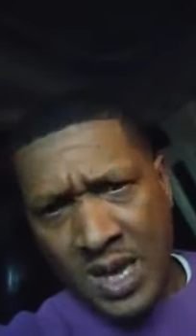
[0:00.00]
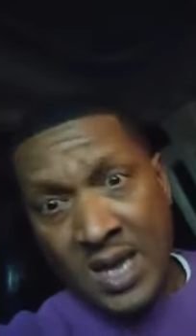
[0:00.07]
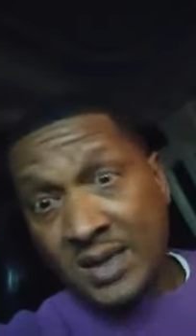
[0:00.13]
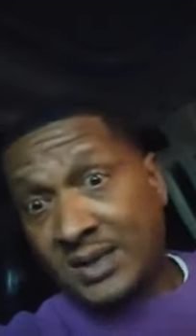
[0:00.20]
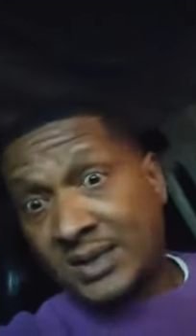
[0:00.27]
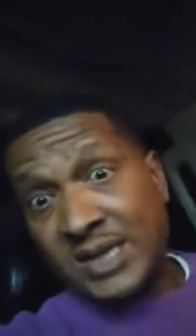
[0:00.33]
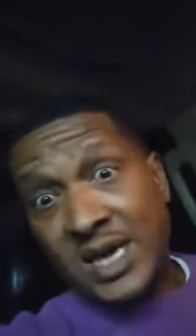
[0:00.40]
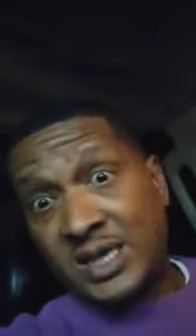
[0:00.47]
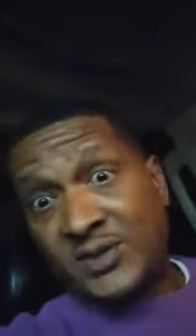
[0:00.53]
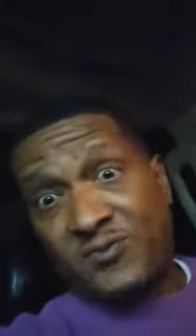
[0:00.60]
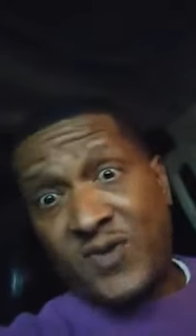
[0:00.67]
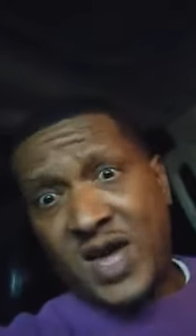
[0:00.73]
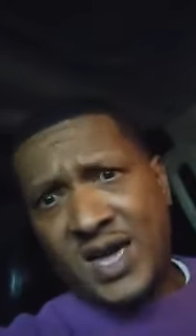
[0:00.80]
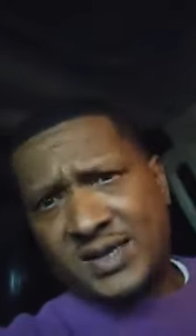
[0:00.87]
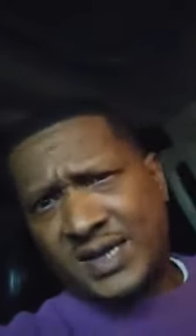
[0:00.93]
Saints
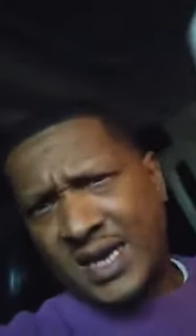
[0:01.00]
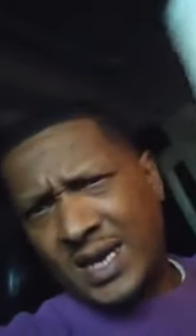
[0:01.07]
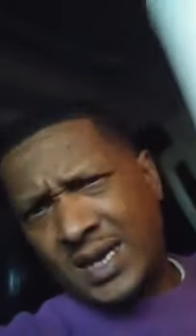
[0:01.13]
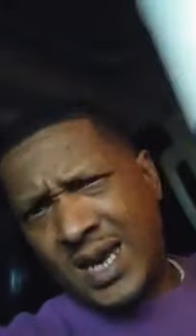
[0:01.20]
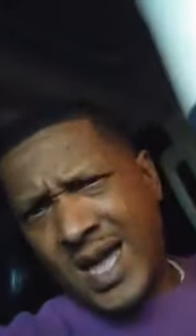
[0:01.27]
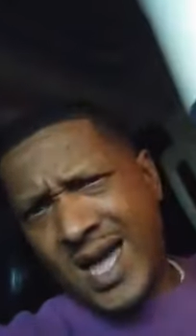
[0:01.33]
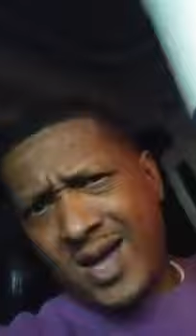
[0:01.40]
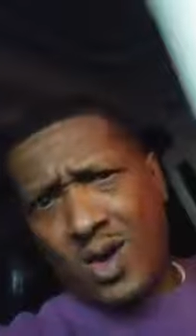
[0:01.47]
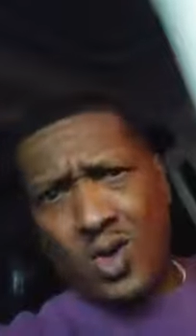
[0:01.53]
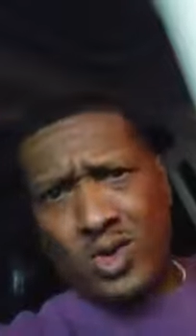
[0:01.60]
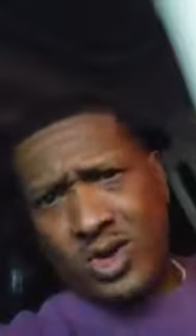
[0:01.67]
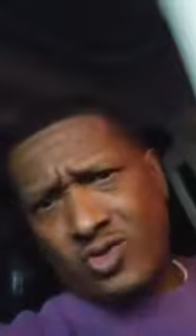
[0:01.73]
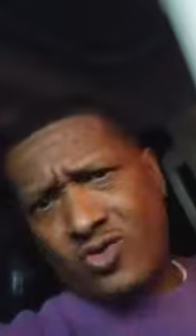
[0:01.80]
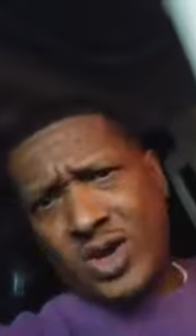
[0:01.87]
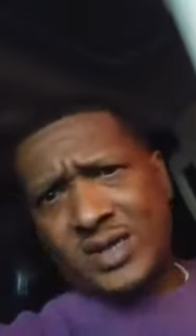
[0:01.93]
fans, second line, hold
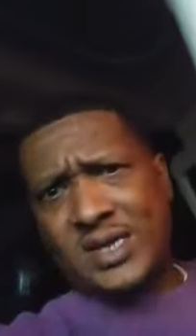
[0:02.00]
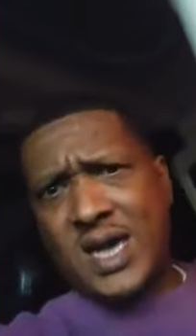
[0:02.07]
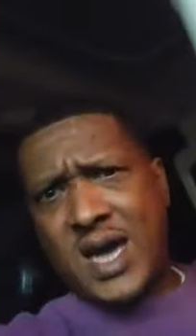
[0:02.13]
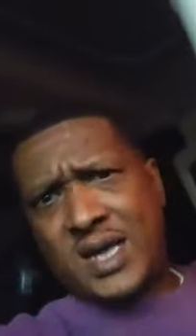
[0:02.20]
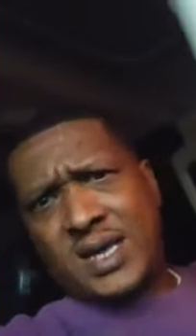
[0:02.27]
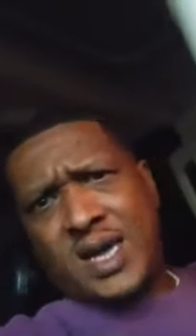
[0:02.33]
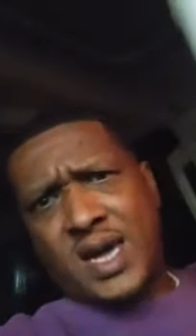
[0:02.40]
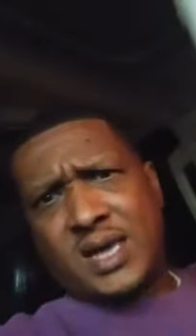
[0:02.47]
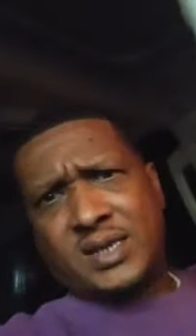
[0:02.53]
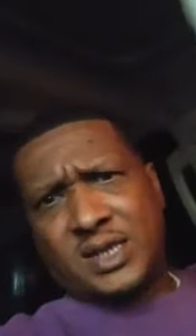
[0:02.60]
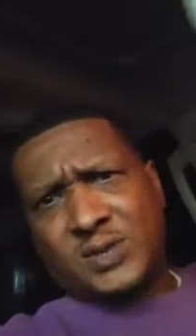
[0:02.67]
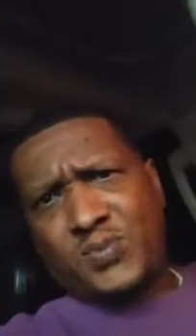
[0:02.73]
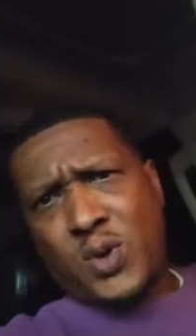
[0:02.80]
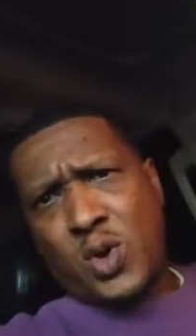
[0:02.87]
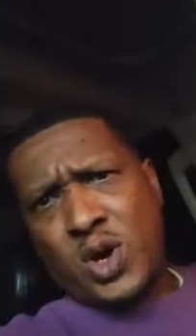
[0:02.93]
your drinks behind the hands,
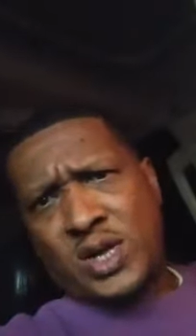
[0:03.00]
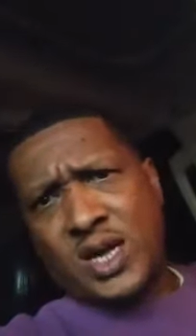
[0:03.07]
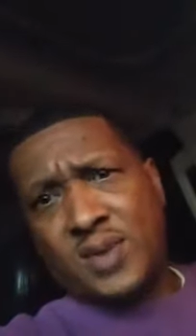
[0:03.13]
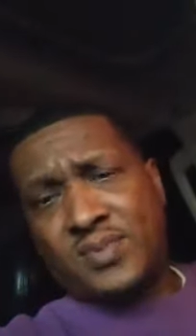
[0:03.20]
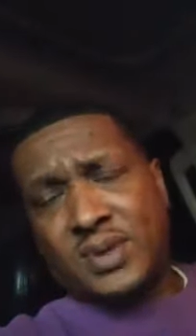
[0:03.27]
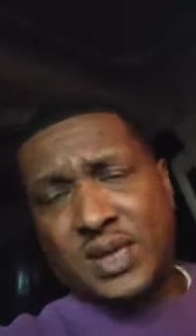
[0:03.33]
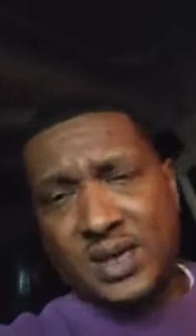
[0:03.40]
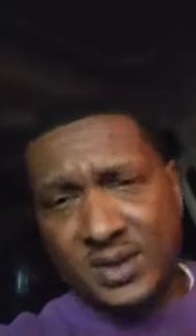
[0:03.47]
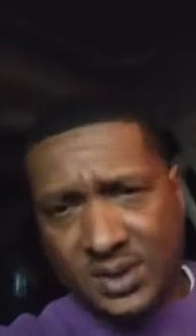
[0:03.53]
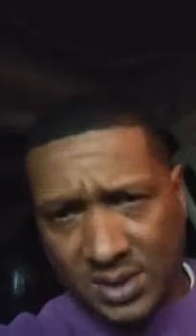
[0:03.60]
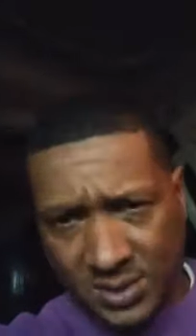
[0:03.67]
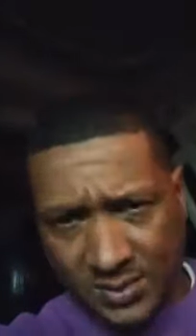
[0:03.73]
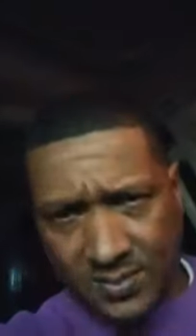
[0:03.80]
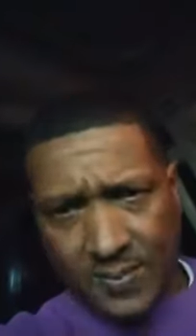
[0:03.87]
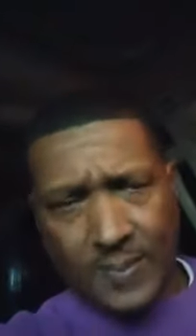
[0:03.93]
just pour it up, cause
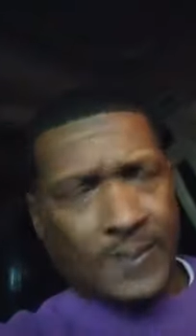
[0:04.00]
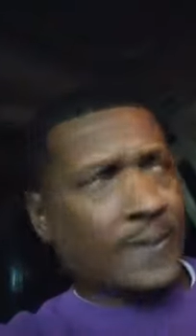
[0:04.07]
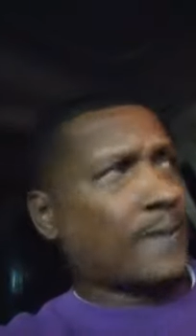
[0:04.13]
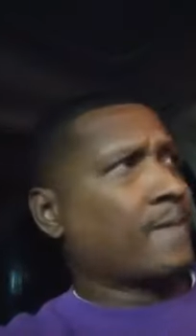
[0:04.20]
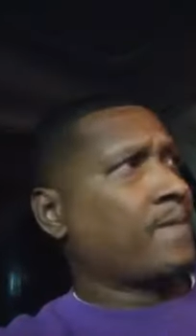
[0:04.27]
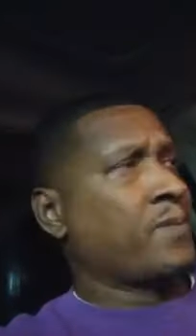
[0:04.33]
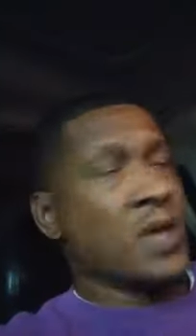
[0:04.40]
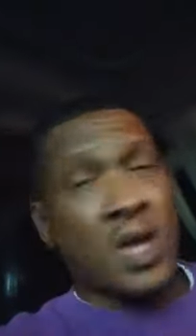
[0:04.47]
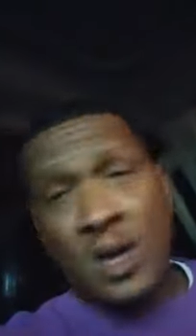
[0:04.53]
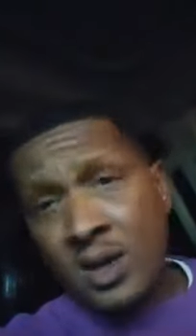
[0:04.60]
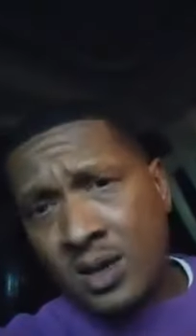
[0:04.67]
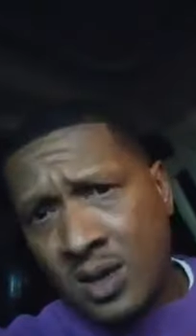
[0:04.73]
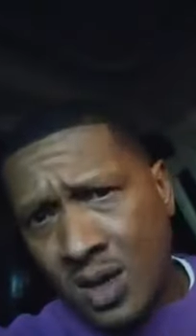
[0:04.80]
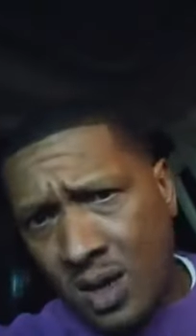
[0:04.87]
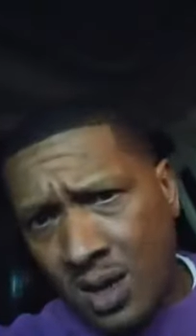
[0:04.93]

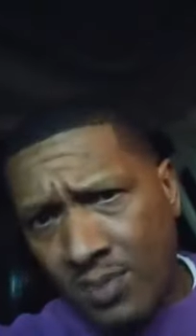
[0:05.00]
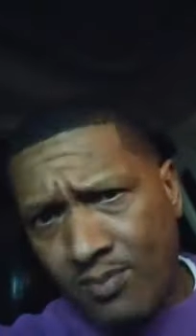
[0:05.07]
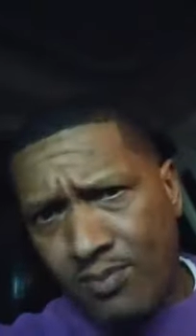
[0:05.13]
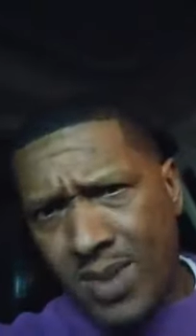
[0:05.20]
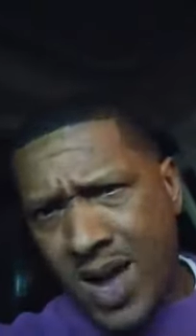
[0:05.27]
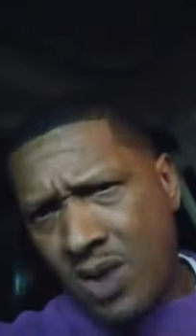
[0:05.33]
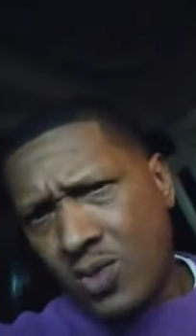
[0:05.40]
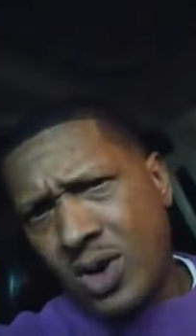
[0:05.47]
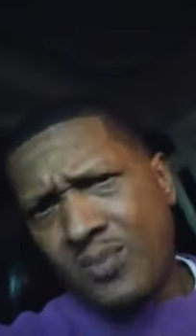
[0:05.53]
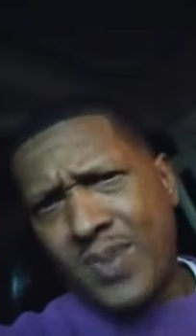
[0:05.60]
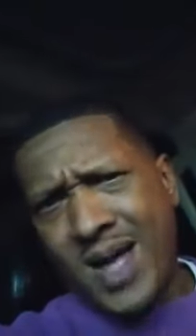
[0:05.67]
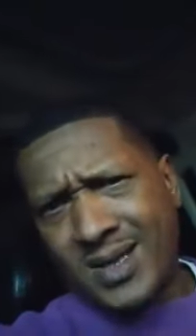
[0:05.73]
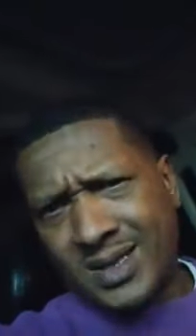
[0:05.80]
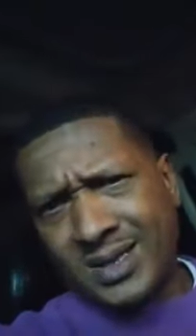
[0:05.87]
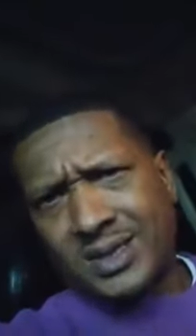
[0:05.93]
Kamara
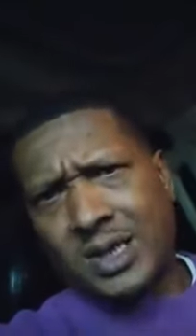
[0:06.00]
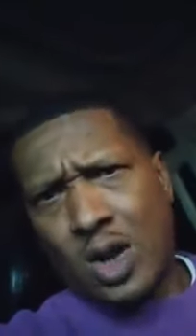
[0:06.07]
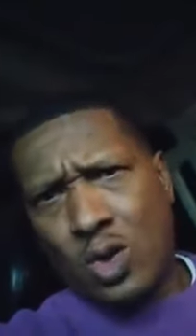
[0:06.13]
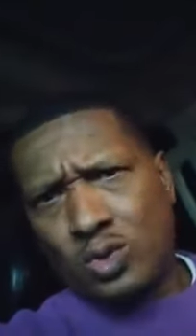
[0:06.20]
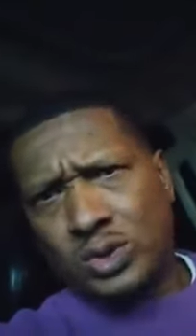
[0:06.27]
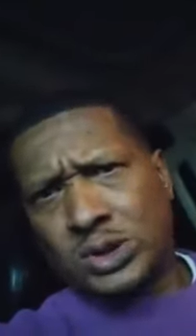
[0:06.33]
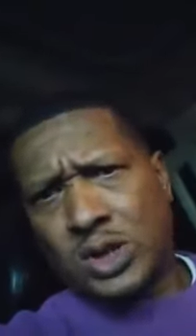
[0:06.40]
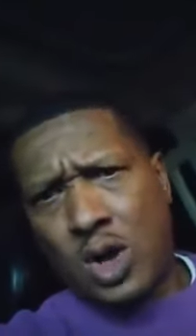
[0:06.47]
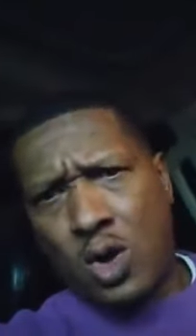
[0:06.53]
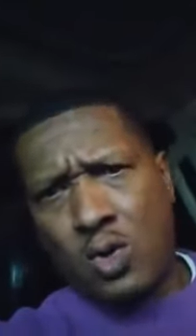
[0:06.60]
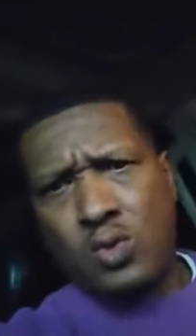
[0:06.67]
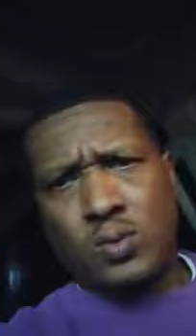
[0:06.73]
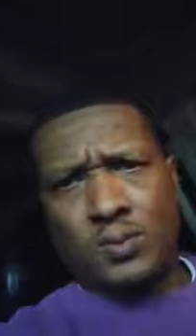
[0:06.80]
about to score, score.